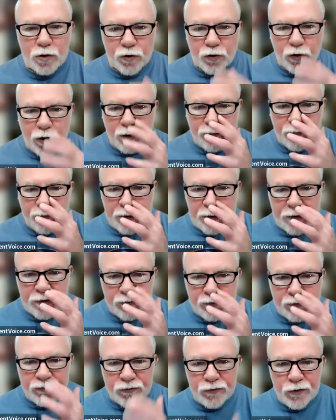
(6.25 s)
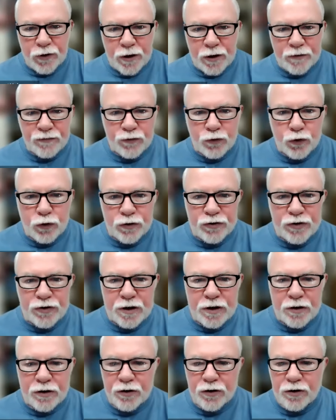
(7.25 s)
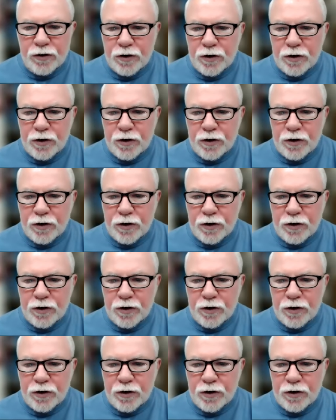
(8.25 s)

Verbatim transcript: Coffee. It's July 14th,